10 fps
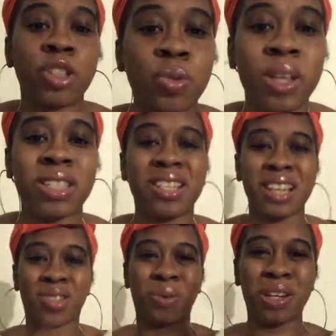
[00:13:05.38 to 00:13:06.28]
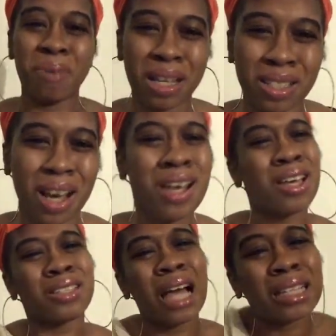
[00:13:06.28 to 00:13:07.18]
your tweets and then tweet about y'all.
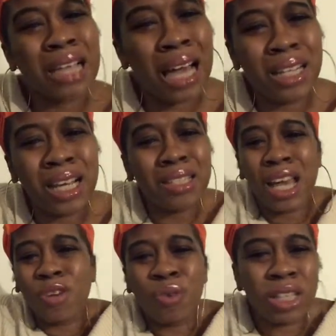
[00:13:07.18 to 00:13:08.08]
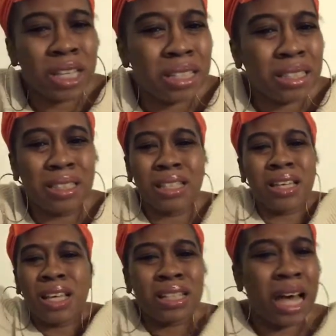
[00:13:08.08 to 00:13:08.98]
Like, y'all niggas ain't really,
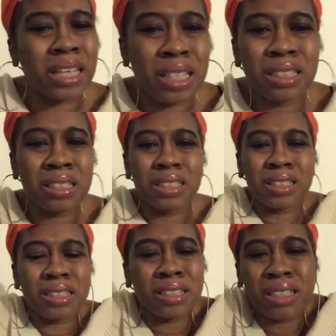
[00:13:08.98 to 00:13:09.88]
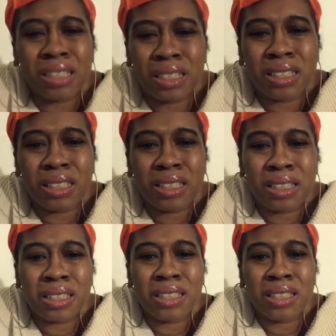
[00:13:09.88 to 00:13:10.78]
like,
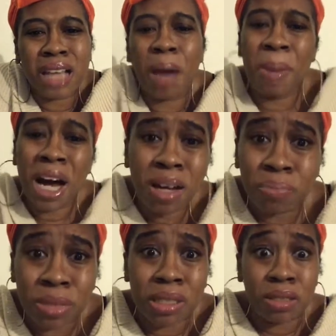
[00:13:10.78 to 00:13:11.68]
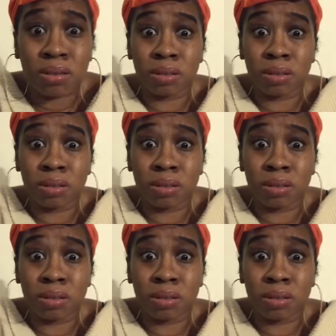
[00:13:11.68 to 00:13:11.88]
y'all bums.